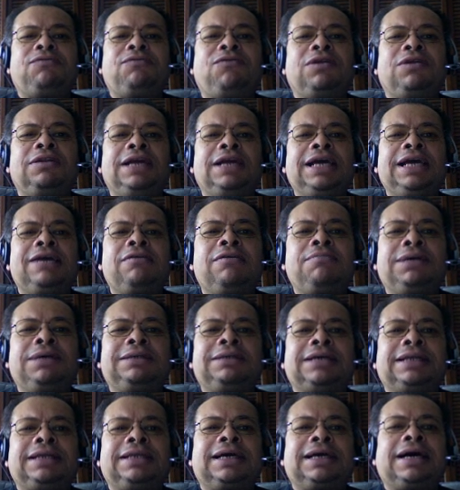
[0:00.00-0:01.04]
for later because
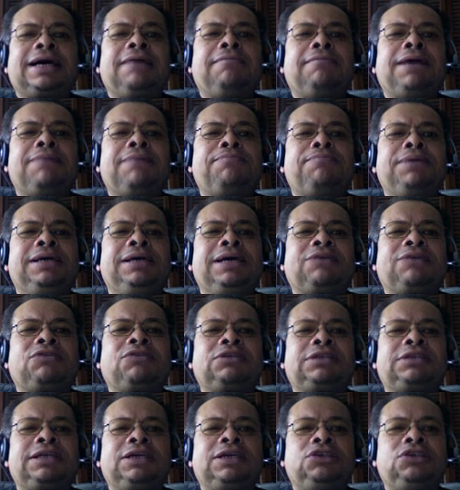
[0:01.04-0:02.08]
I think I might be
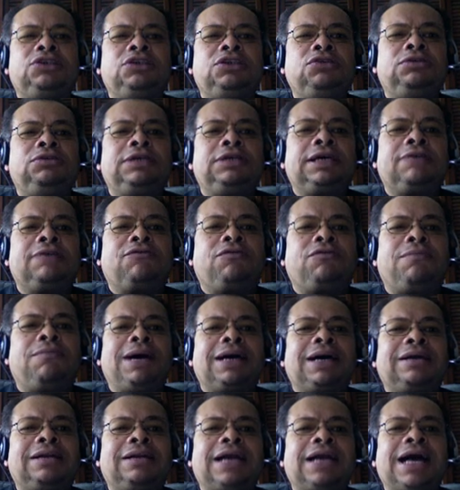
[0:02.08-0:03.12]
interested in using it for my
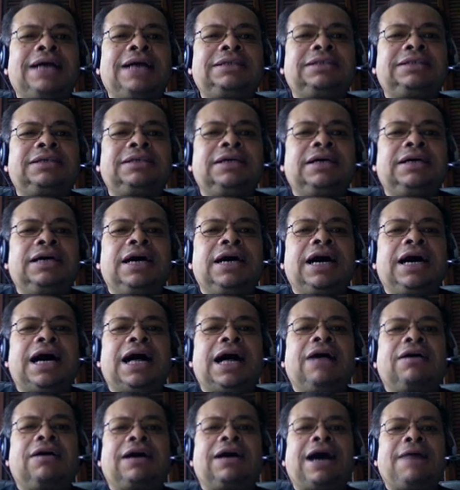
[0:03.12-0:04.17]
class.
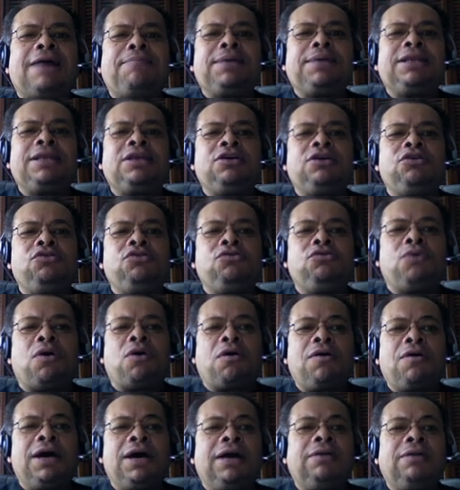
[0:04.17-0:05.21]
I'll copy the
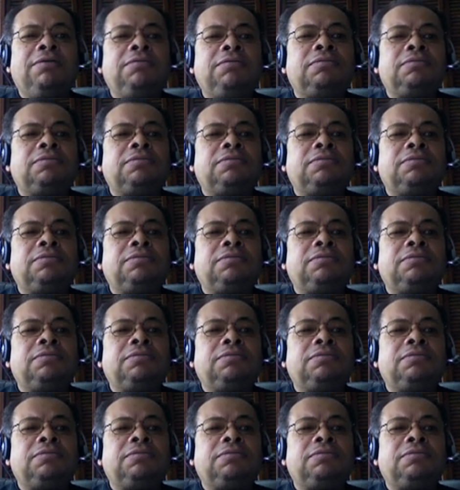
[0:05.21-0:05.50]
URL.